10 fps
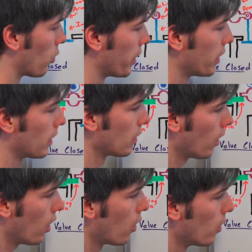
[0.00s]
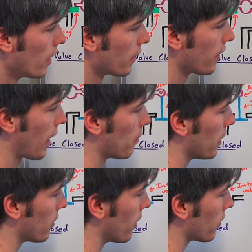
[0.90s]
really low, then that
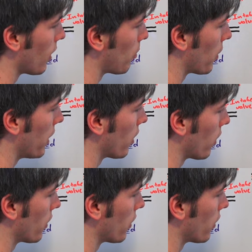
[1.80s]
means this number here